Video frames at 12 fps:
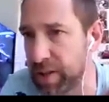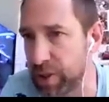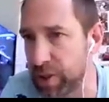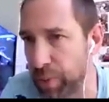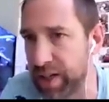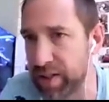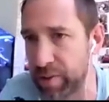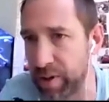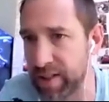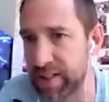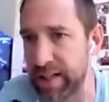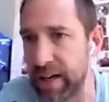tweaks to it
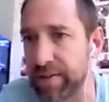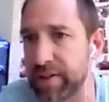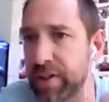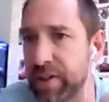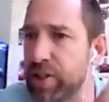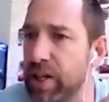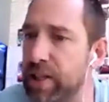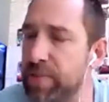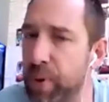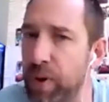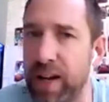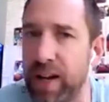herself. So she's
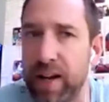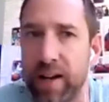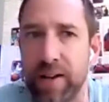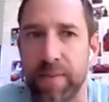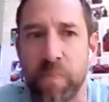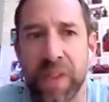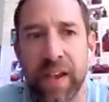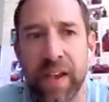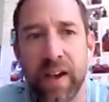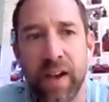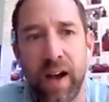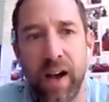put in
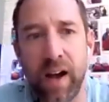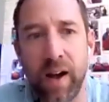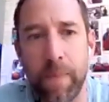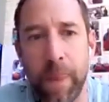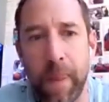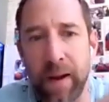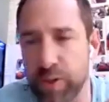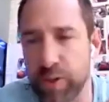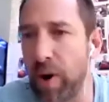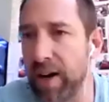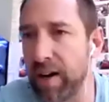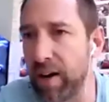a
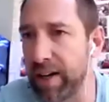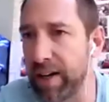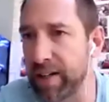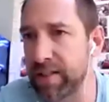twilight